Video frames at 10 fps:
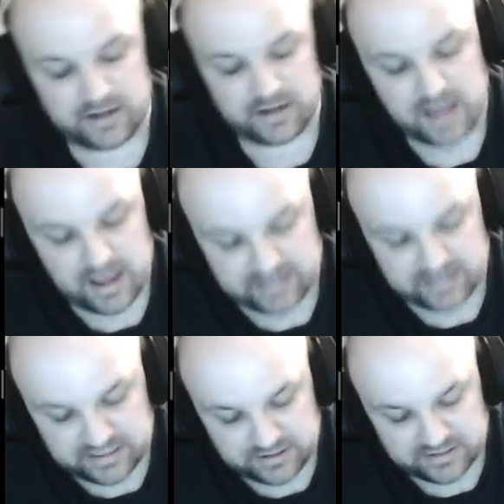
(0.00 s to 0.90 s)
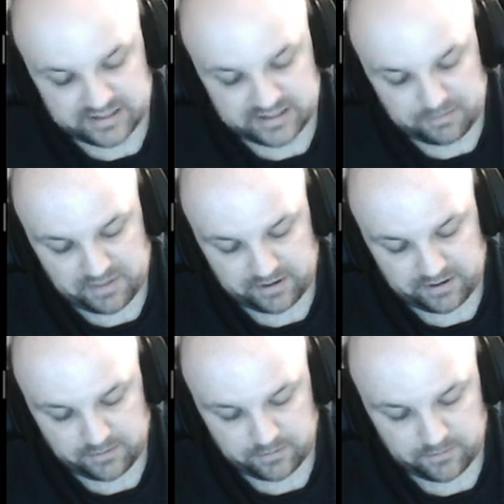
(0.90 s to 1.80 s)
And then I do the same thing
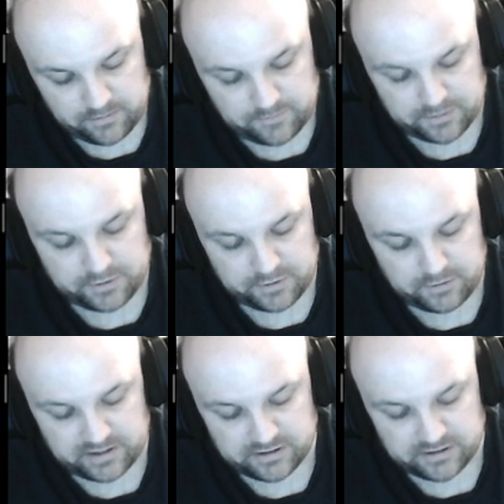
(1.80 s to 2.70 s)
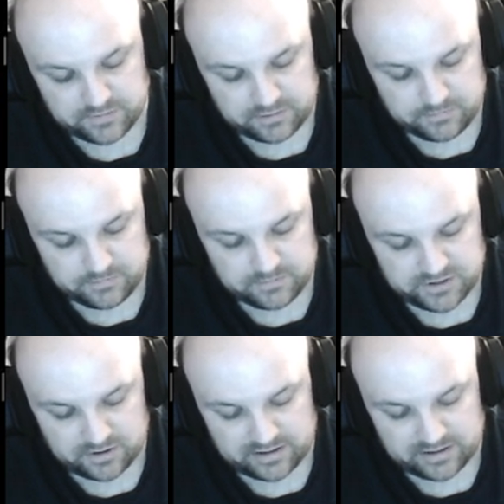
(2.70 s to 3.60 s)
for the third interval.
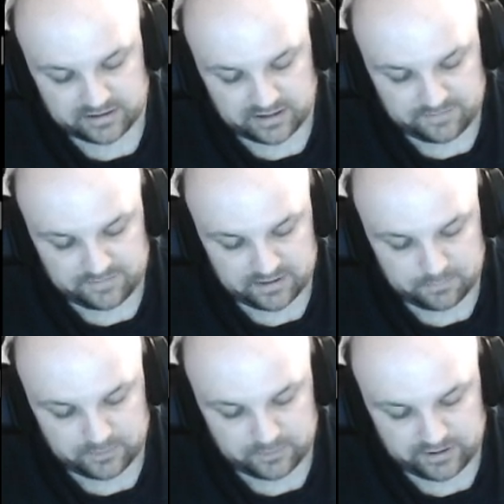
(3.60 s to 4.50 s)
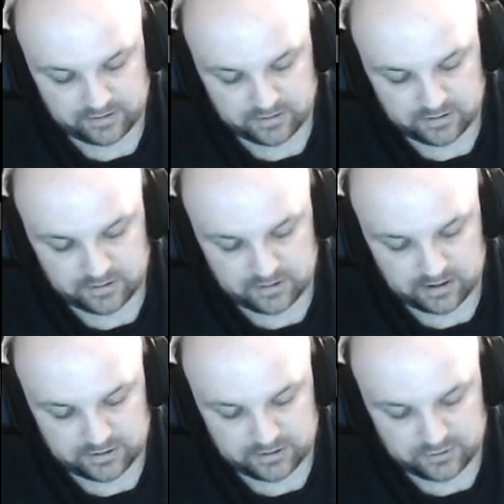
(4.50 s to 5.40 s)
Start at the left endpoint. I
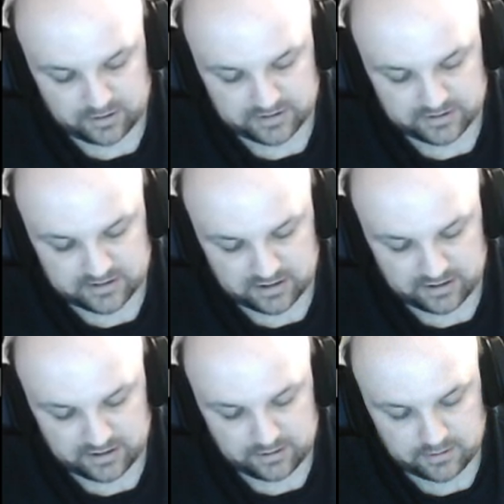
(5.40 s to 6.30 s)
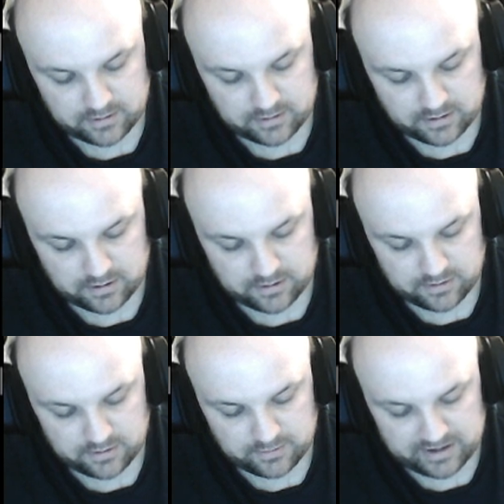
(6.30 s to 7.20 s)
draw this line all the
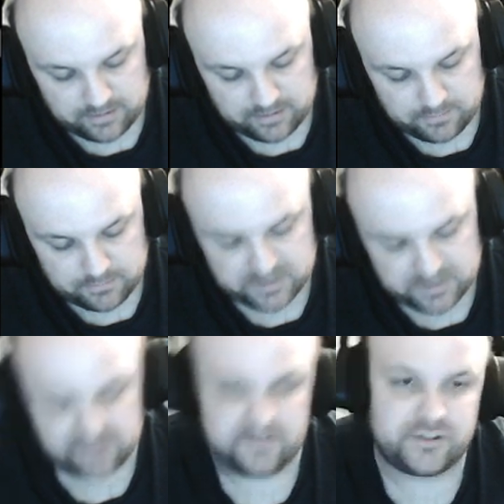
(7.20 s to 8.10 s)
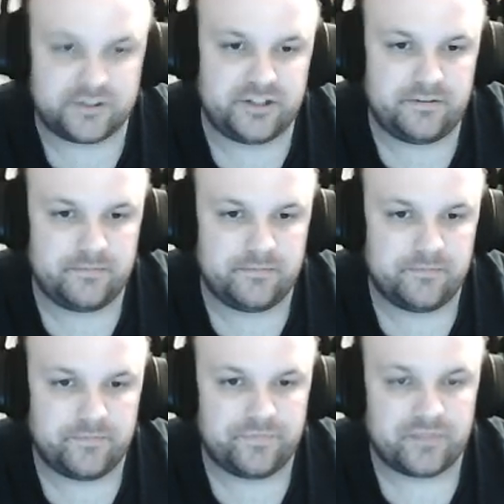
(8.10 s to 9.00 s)
way up to the function.
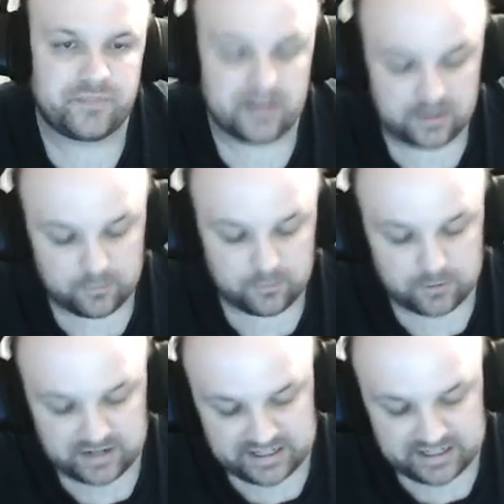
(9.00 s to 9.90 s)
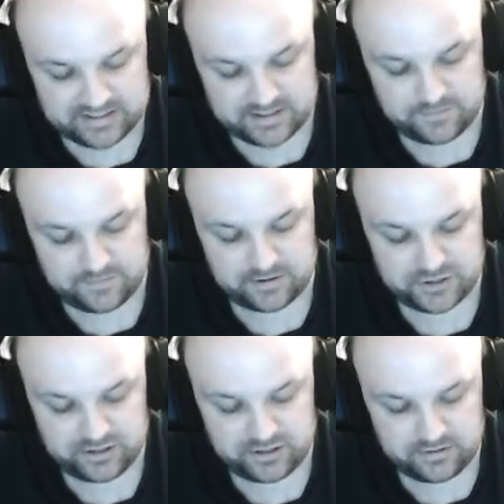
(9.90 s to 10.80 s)
Where it hits the
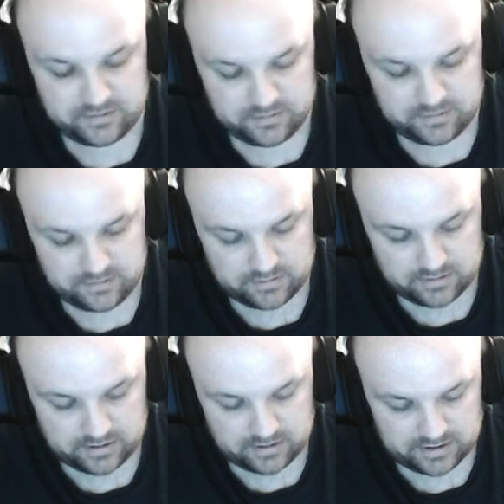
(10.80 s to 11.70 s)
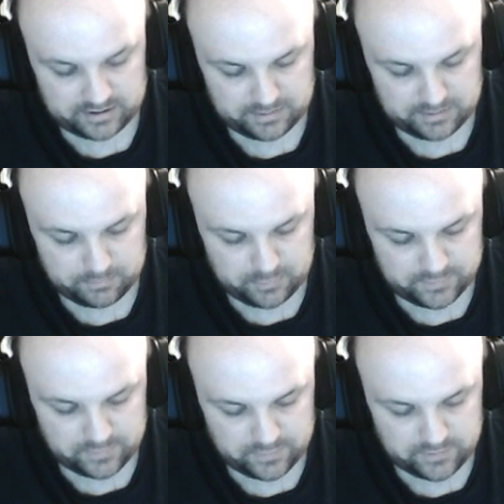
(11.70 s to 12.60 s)
function, I move
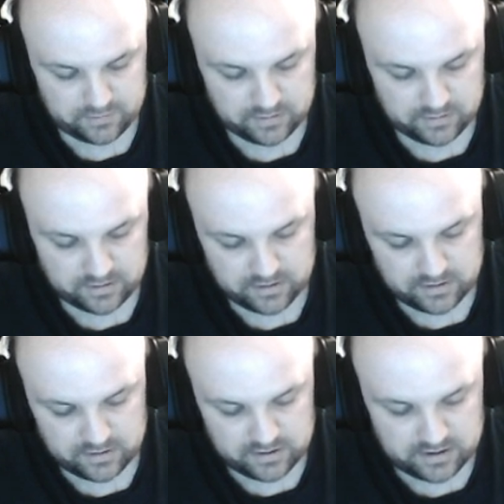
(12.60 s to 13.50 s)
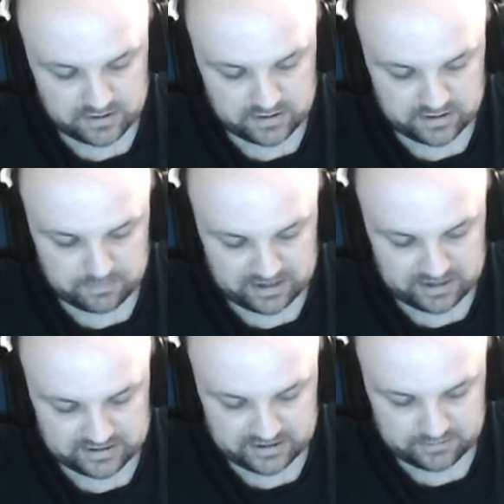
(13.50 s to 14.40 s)
over and then back
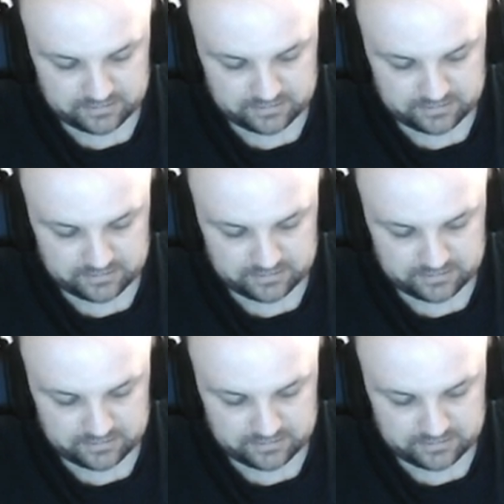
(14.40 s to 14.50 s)
down.